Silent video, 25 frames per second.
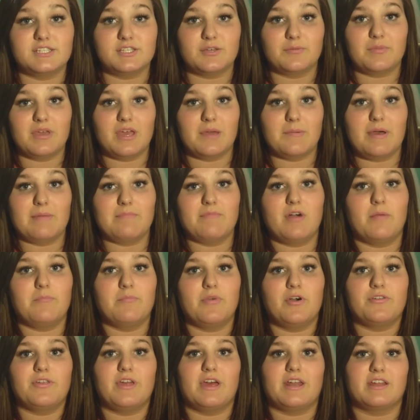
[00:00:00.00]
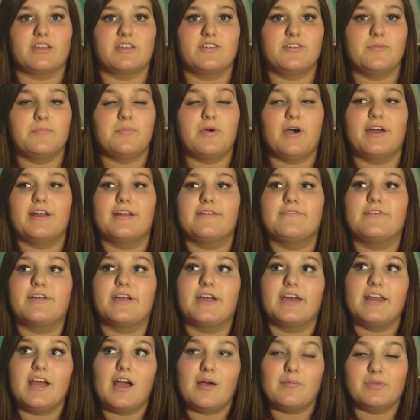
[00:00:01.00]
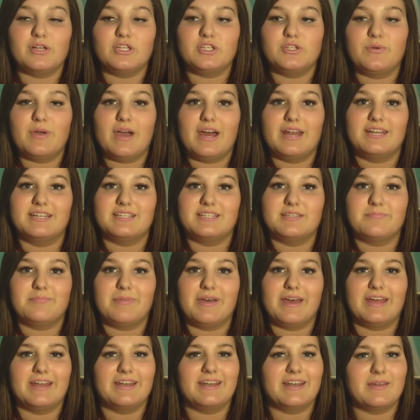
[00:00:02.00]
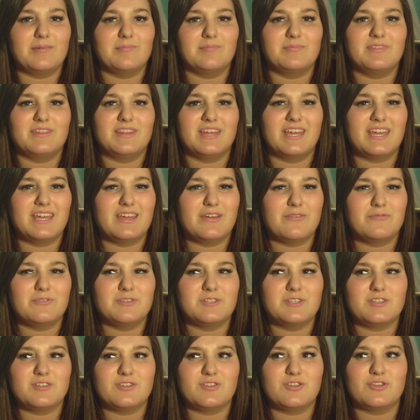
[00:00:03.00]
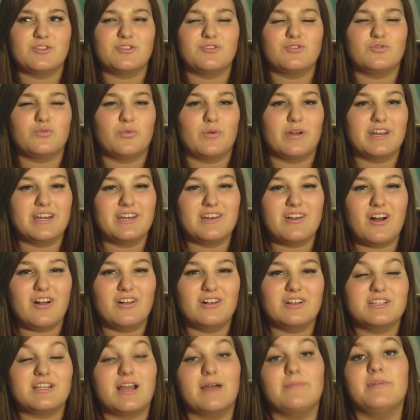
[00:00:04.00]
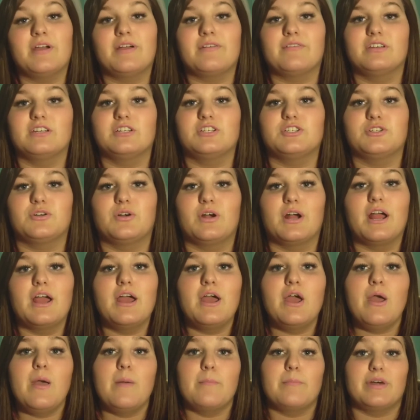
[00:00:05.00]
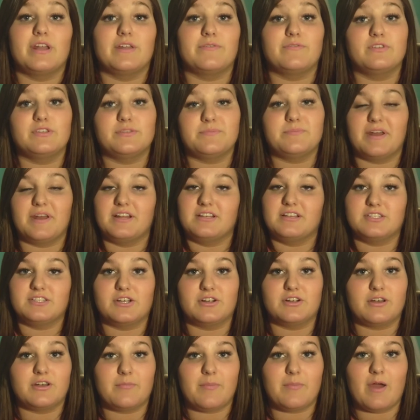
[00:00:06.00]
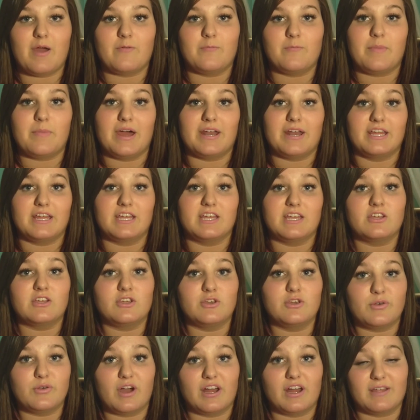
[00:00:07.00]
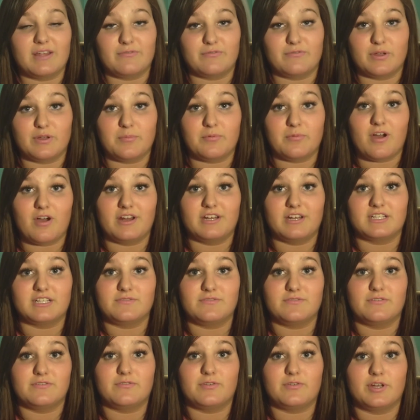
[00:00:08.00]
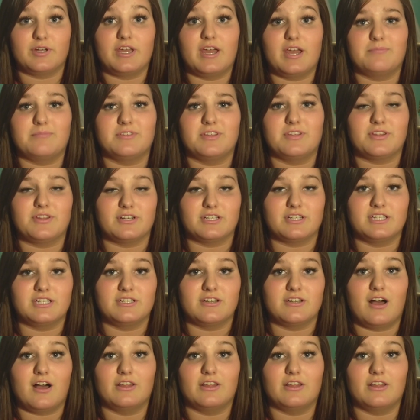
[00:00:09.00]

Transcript: So me and my mom both had a coupon. I forget how much you had to spend. I think it was $20. I'm not really sure, but if you spend a certain amount of money, you got a free product for free up to $13.